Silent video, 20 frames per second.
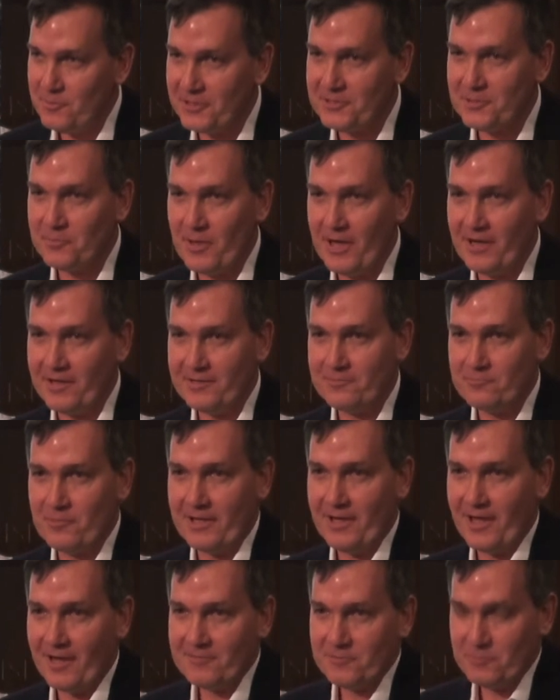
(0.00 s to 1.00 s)
too much about it.
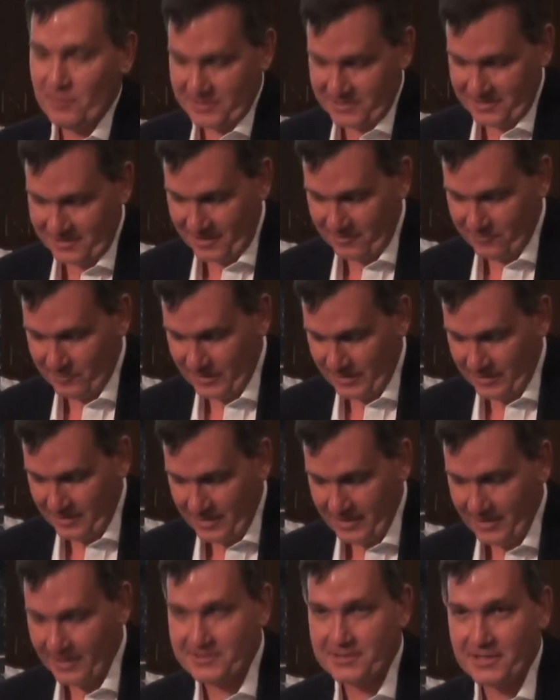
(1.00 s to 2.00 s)
My life's busy enough
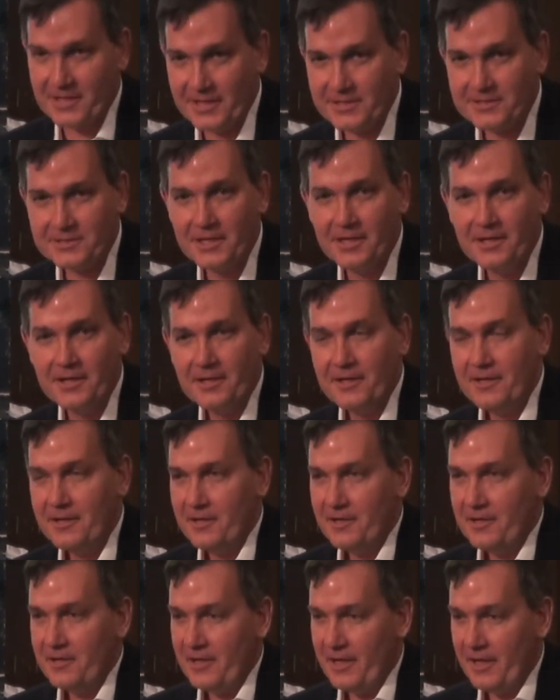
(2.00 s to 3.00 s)
as it is
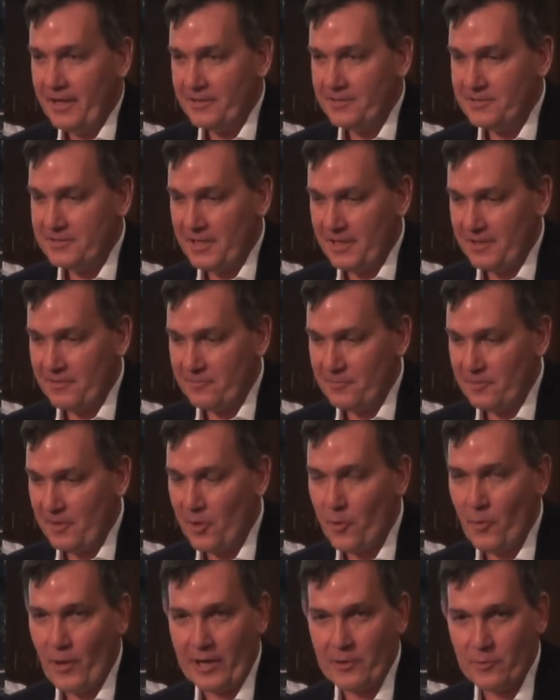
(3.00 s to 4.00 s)
and uh, we
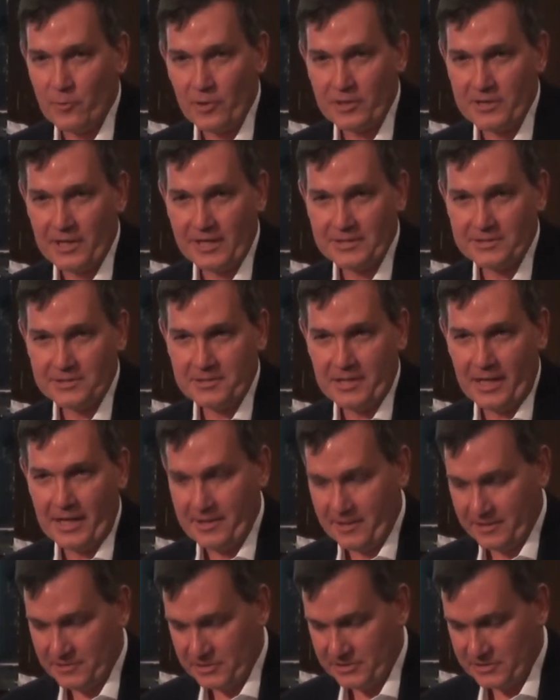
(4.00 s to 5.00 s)
go away and organise the
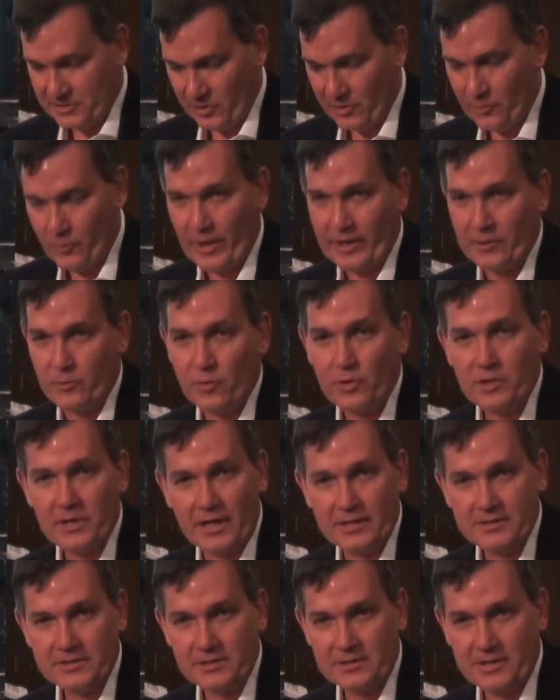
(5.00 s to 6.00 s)
day, and she's gone away and
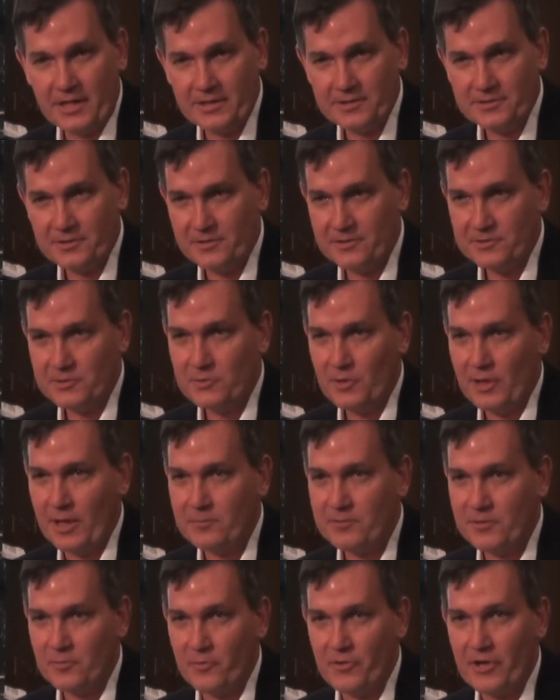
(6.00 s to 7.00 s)
organised the day, so this is all
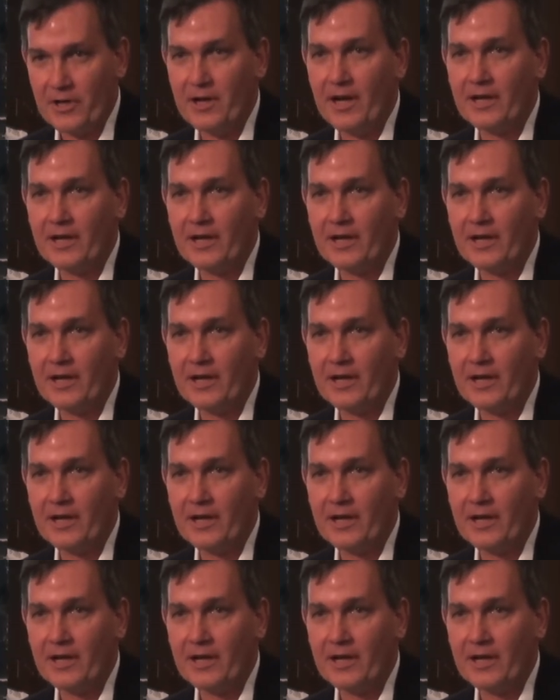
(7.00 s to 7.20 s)
up to Maria,